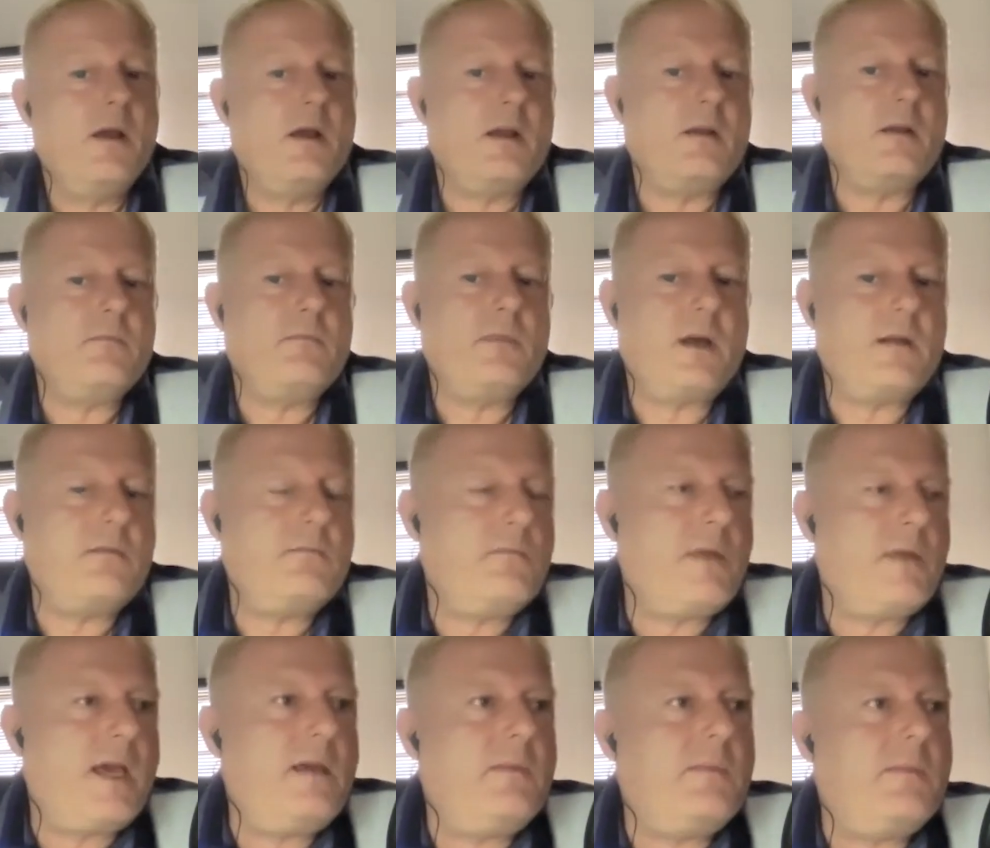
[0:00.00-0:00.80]

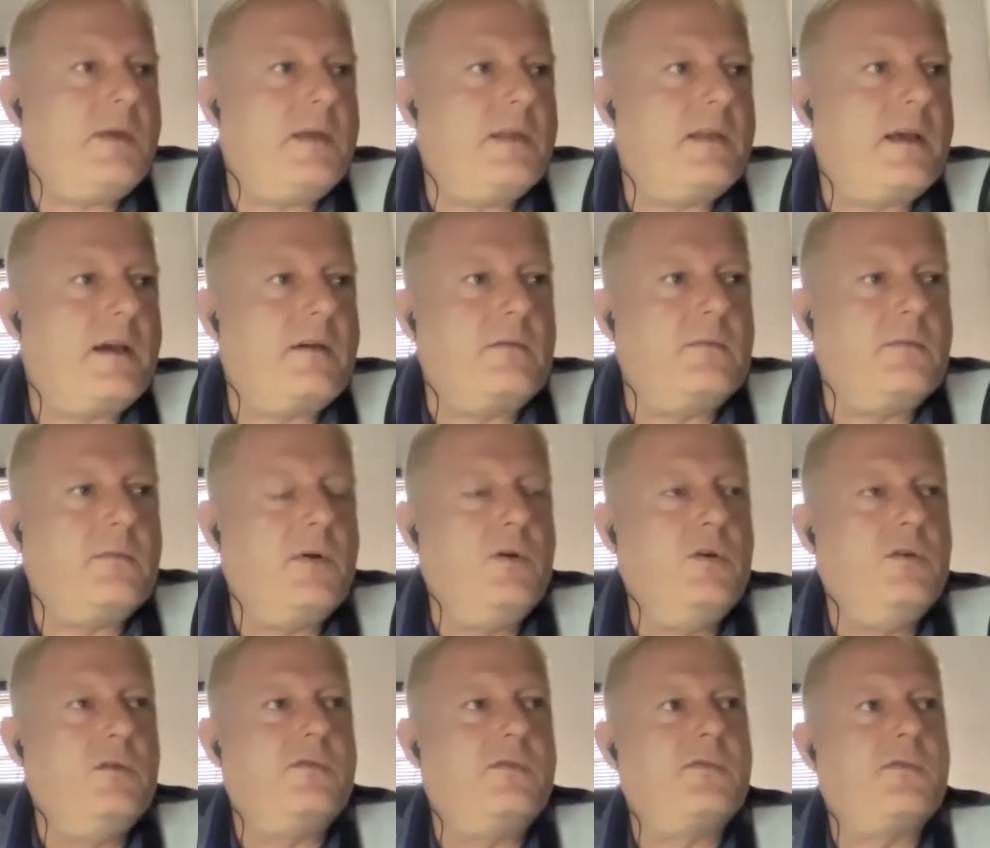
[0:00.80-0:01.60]
And maybe they'll
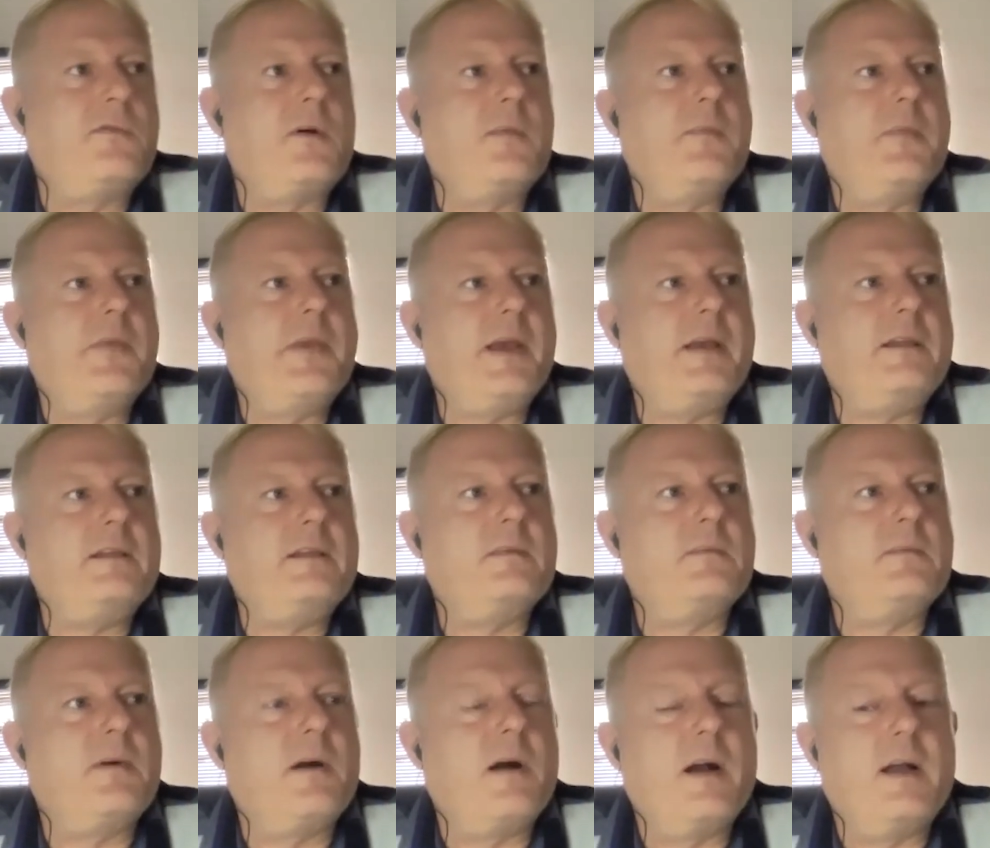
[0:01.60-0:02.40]
move from the
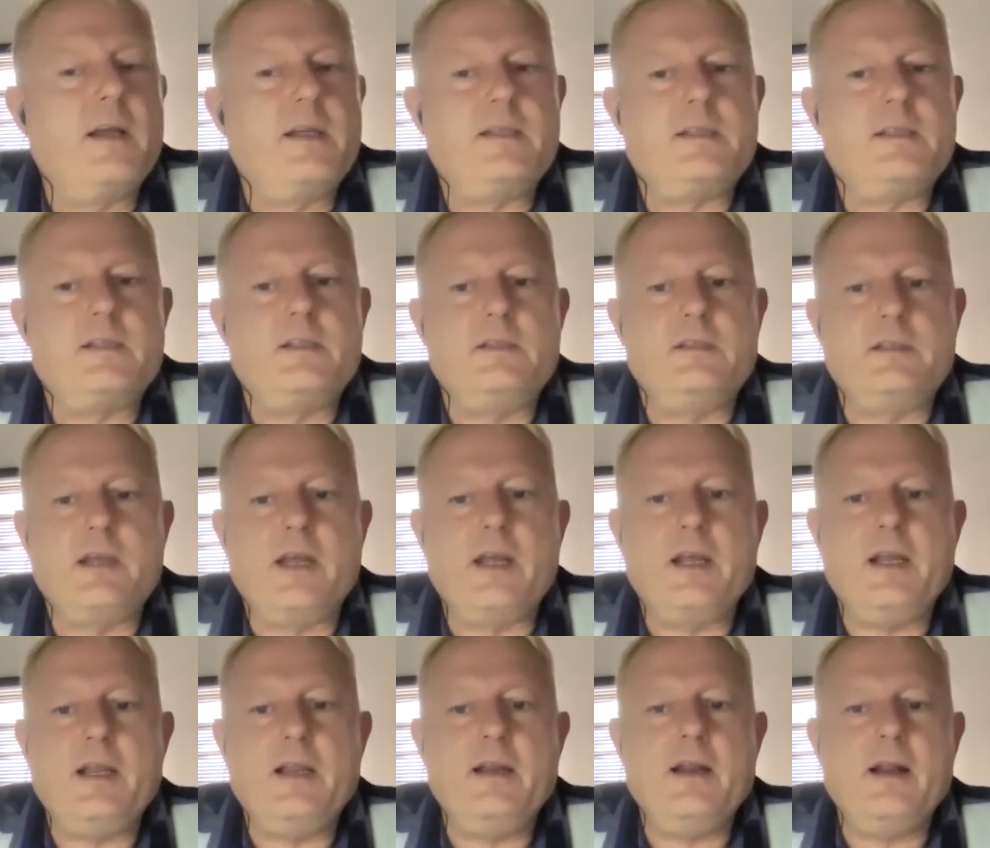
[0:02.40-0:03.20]
enterprise to
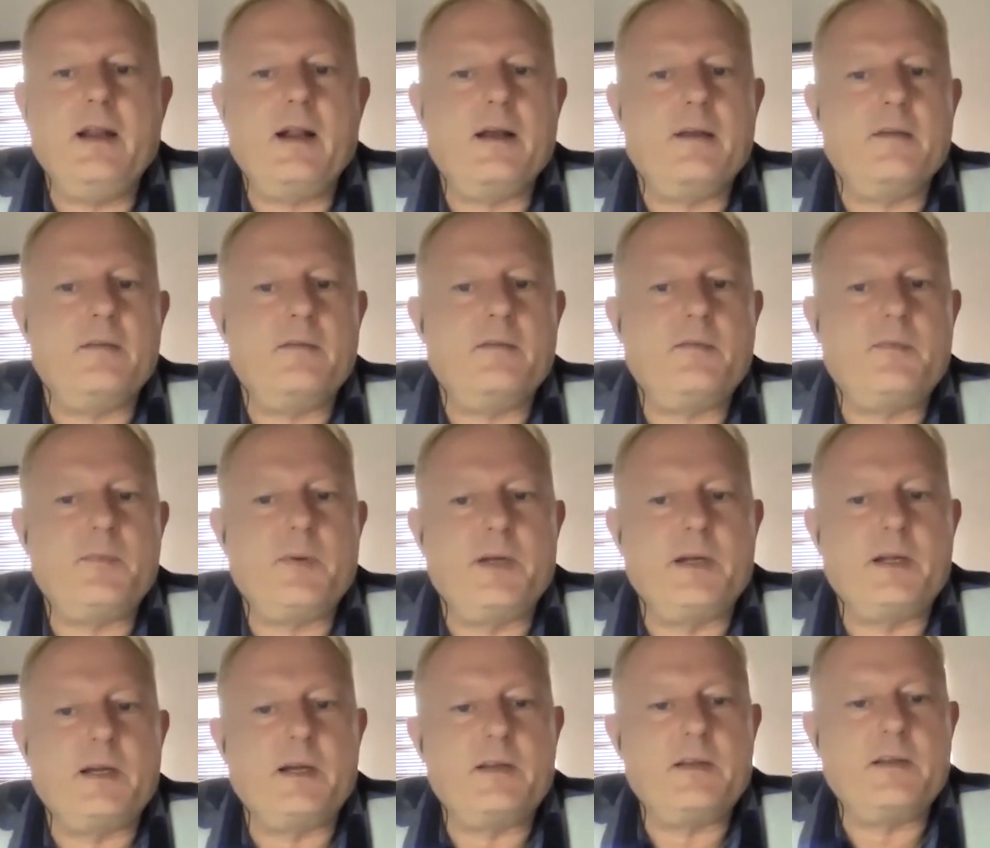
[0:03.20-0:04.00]
daily life,
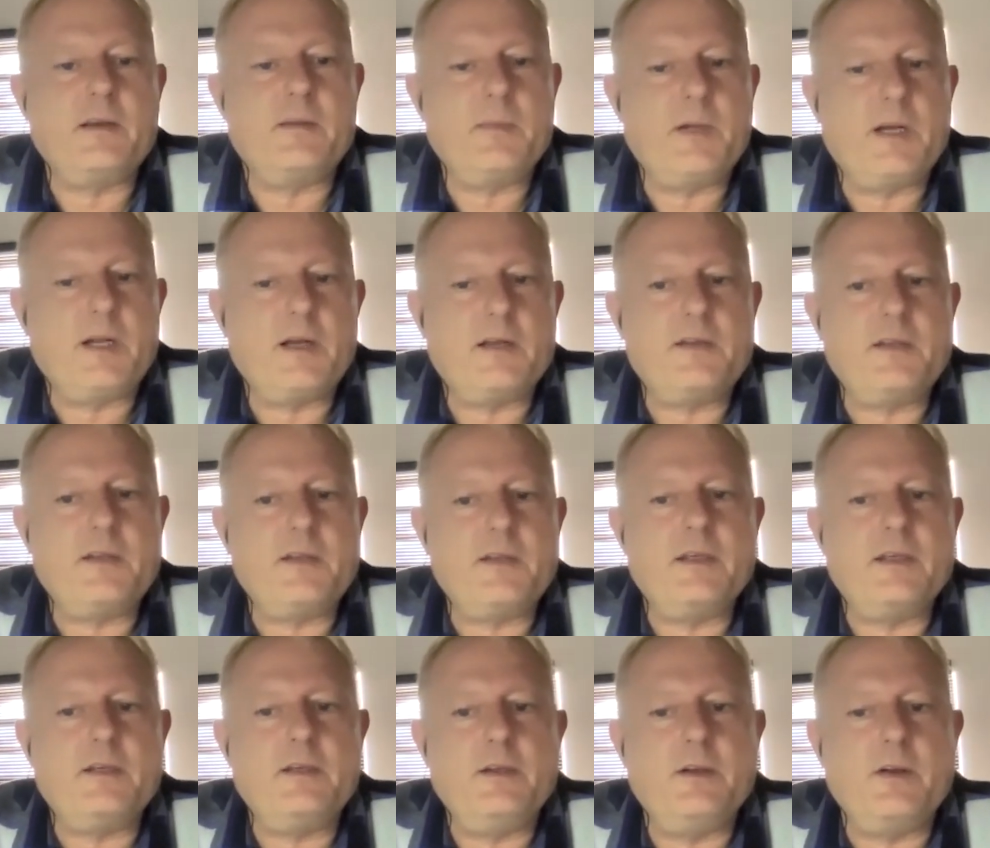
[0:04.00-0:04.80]
but I
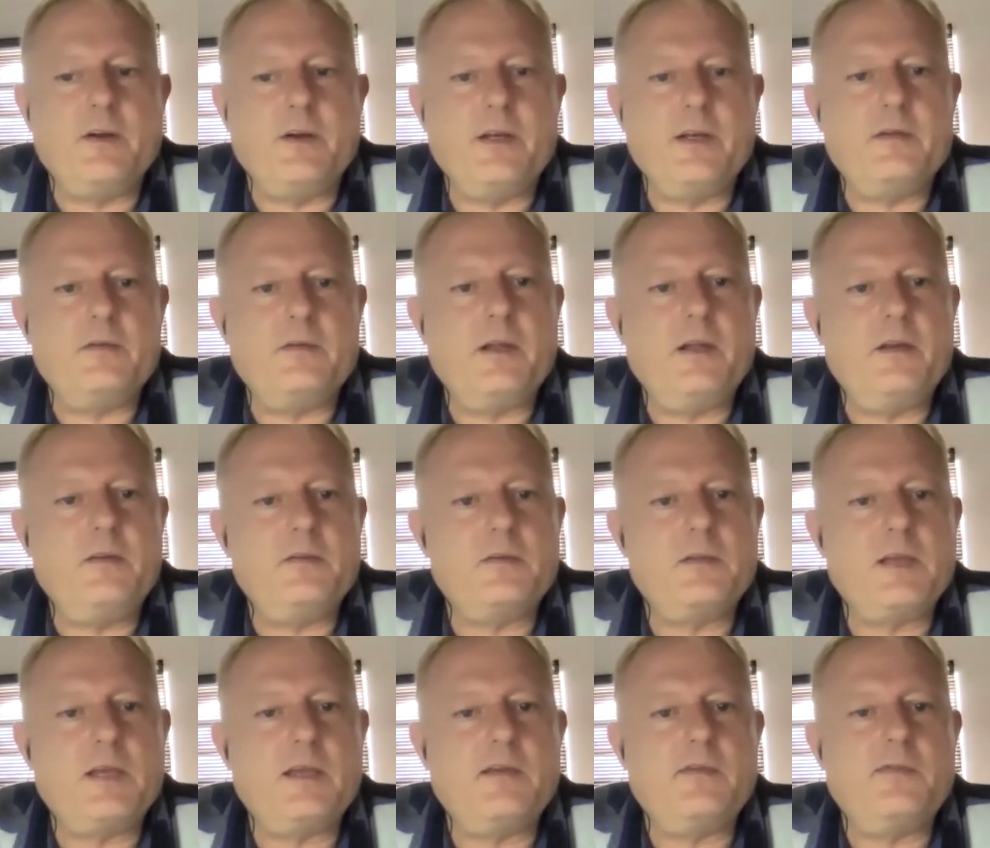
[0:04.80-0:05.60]
think
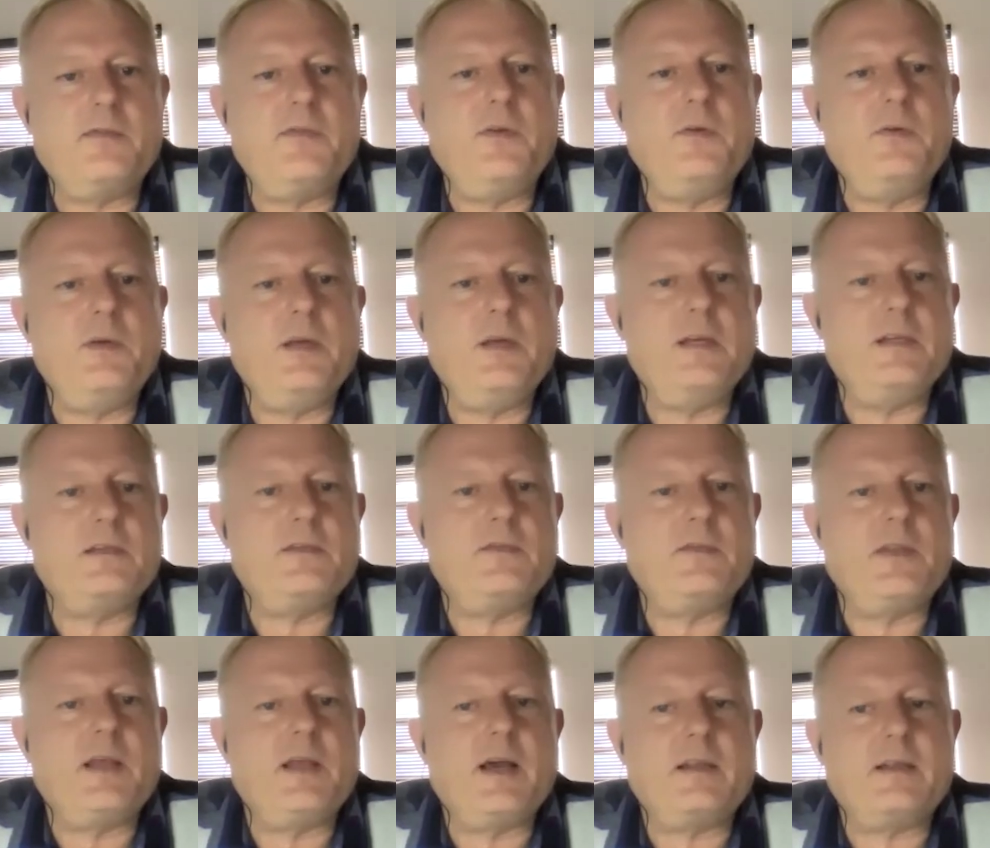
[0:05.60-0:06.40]
it'll take a few years
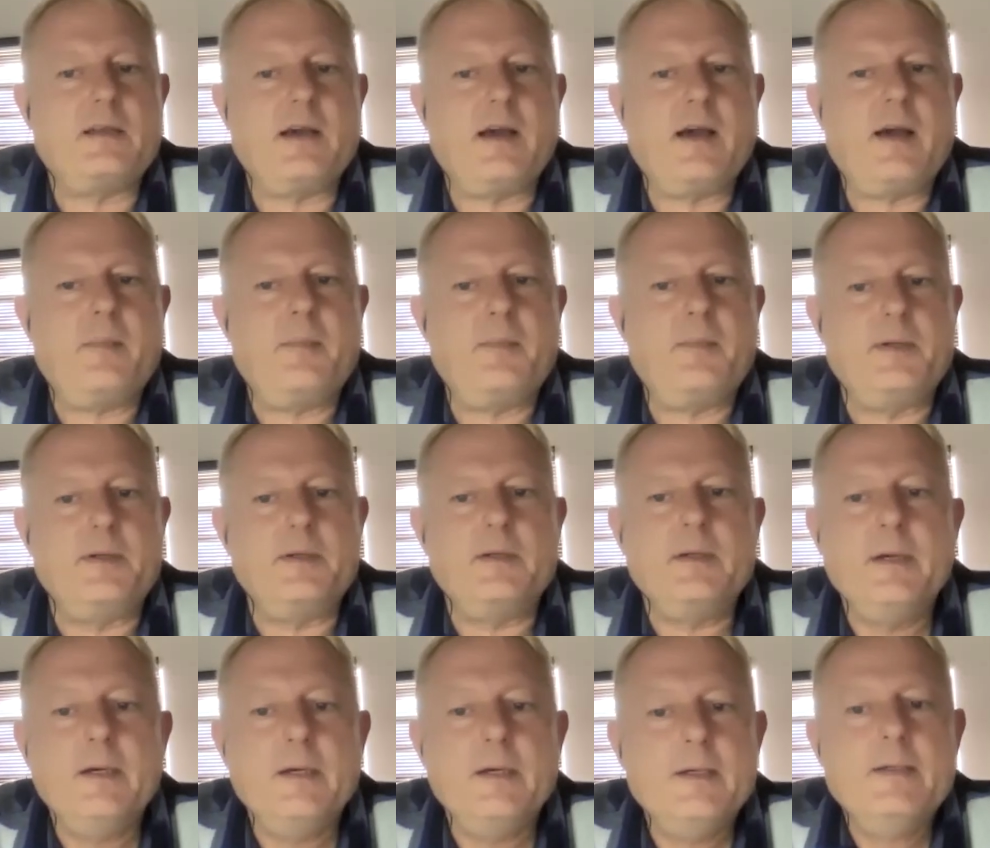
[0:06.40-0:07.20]
for that to happen.